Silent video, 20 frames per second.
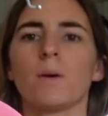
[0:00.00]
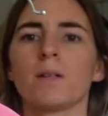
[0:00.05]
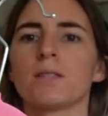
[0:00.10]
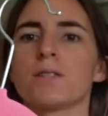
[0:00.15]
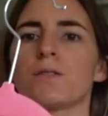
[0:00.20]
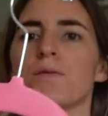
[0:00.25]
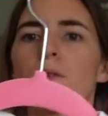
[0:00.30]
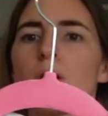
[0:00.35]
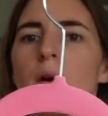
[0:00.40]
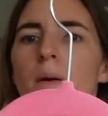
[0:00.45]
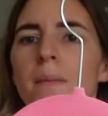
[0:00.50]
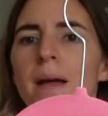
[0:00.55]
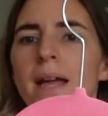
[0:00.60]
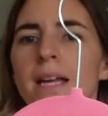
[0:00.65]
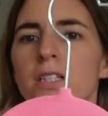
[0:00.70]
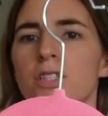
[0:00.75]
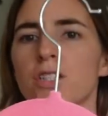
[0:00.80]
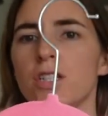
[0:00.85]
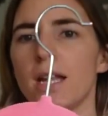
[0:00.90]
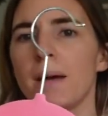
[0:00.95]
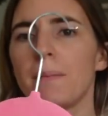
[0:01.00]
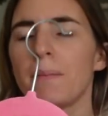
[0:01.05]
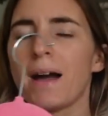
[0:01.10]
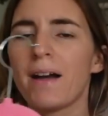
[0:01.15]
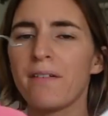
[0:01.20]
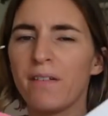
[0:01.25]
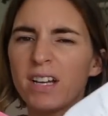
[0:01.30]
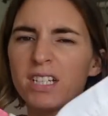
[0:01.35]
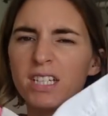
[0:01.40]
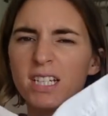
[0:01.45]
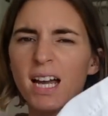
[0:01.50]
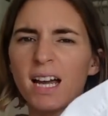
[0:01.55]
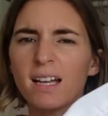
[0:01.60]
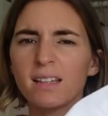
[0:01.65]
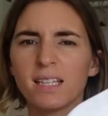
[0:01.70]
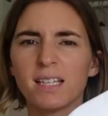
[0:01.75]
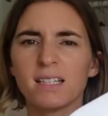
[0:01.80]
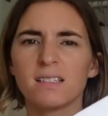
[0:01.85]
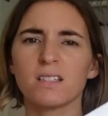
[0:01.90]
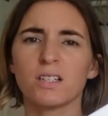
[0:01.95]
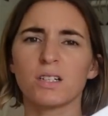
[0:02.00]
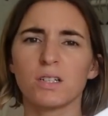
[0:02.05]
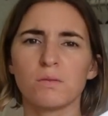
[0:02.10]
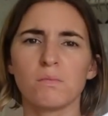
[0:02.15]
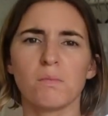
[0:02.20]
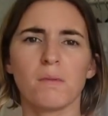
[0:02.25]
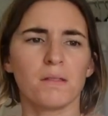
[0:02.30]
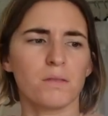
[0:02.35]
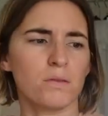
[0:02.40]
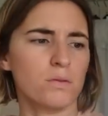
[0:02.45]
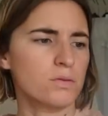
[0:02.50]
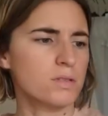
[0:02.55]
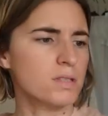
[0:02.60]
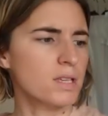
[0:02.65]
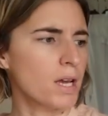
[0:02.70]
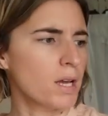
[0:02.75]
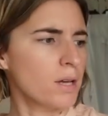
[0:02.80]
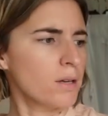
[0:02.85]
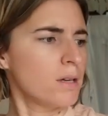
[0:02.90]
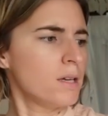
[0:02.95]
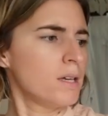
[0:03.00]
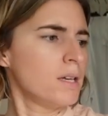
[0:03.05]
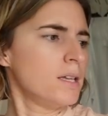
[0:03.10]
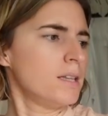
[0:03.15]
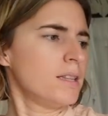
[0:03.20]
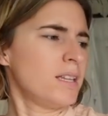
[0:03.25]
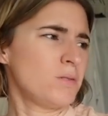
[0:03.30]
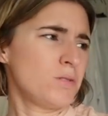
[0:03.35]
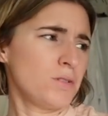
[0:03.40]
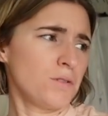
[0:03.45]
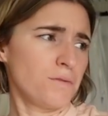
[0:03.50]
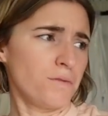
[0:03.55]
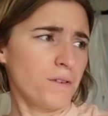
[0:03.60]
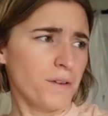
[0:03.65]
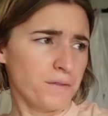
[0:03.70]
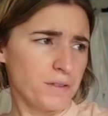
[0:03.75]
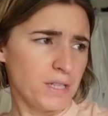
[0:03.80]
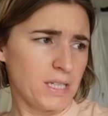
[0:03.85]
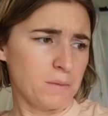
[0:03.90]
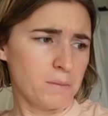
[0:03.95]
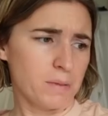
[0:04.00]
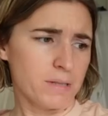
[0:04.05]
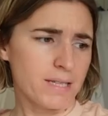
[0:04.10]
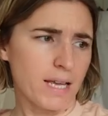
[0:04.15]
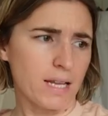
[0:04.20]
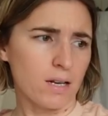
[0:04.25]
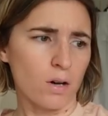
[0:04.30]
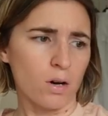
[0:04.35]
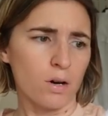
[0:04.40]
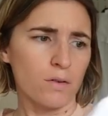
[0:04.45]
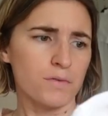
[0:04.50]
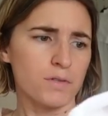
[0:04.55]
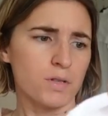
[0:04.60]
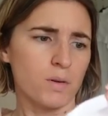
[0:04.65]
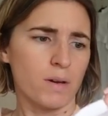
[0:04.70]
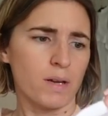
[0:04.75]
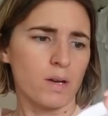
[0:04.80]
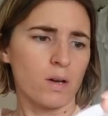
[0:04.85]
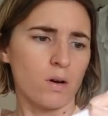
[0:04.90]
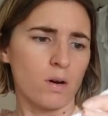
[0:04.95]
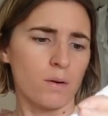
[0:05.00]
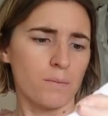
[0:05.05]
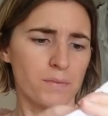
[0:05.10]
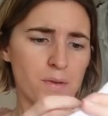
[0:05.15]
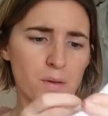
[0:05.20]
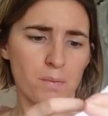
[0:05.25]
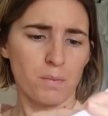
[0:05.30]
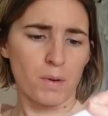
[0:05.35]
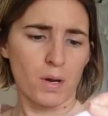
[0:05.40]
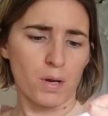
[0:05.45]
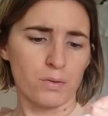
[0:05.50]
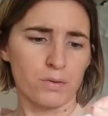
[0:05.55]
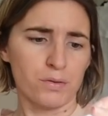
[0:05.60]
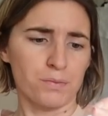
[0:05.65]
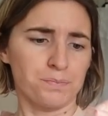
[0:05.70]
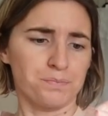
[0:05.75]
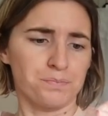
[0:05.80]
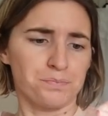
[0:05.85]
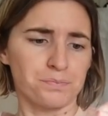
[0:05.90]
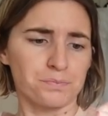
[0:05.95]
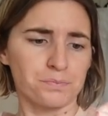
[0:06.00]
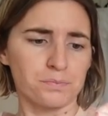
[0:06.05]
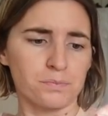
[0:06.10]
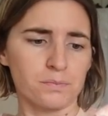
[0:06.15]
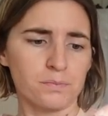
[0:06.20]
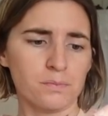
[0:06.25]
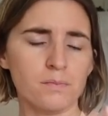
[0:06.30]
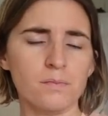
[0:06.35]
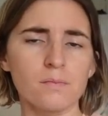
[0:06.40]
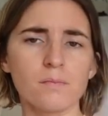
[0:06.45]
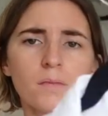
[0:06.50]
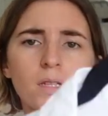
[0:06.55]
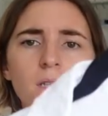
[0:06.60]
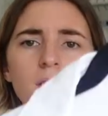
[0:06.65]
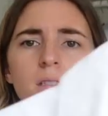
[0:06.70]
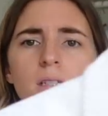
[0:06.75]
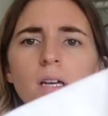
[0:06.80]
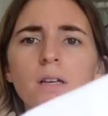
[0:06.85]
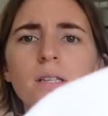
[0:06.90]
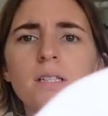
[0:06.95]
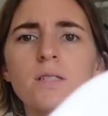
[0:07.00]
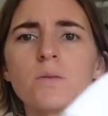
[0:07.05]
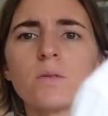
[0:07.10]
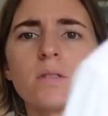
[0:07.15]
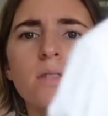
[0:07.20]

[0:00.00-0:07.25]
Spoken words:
ones from H&M. I've actually had these a good month or so. They're doing 15% off, so I got them both. So this